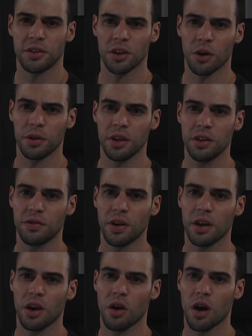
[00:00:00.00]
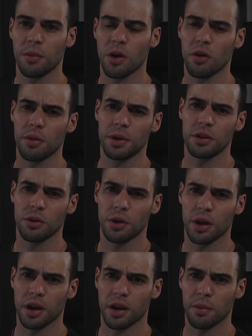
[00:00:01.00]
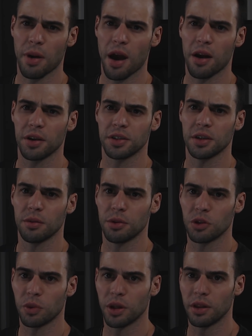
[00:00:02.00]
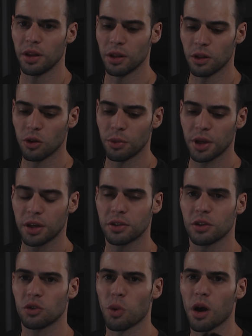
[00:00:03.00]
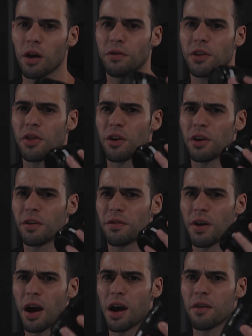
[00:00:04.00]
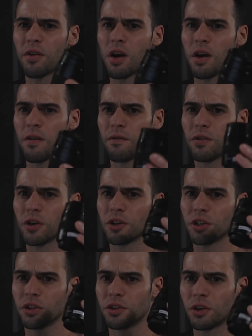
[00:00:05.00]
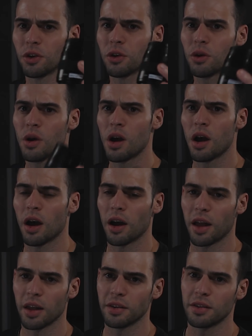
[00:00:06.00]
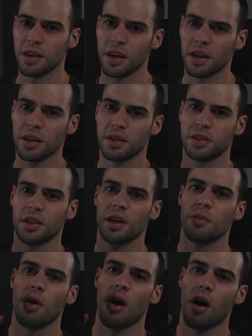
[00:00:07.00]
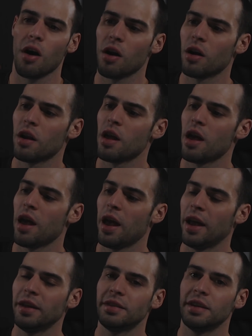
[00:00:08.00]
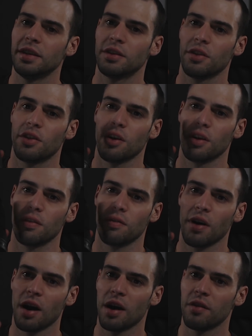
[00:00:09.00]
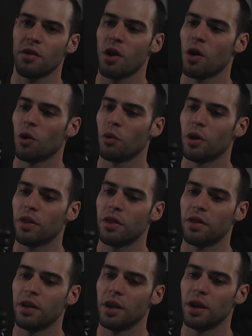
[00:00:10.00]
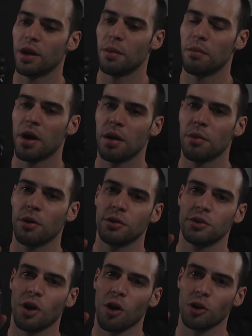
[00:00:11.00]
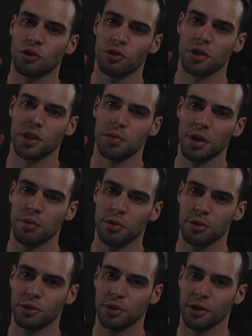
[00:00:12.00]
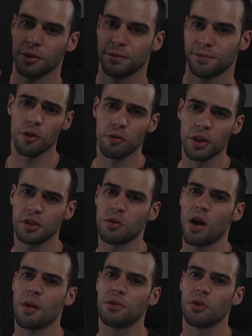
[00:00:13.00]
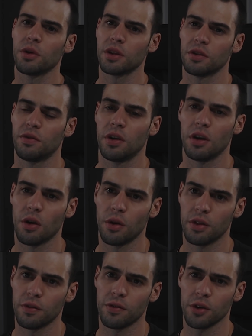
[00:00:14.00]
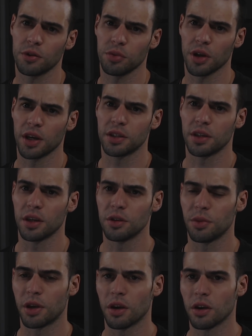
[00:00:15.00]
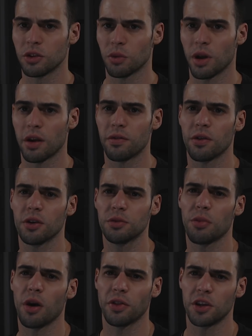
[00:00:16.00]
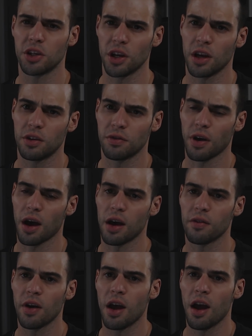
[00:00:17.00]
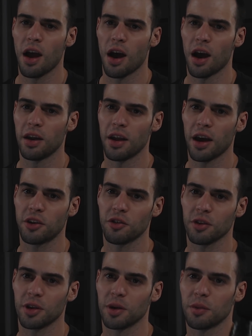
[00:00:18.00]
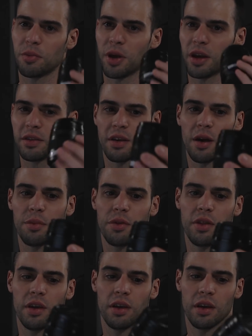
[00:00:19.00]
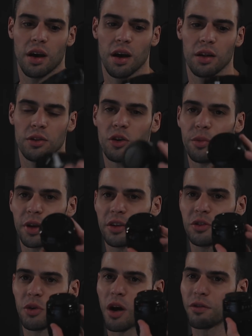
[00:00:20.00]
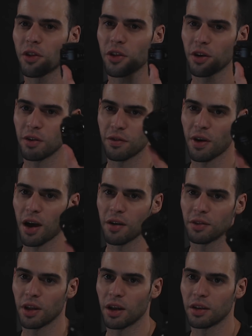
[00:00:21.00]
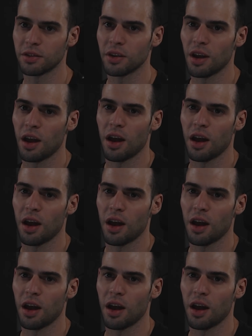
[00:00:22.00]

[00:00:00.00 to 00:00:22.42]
So in this video, I'm going to be doing a comparison between the Lumix 12-35 version 2 against the Sigma Art 18-35 with the Metabones Ultra Speedbooster. The reason why I'm doing this video in the first place is because when I first bought the GH5, I naturally picked up the Lumix 12-35 lens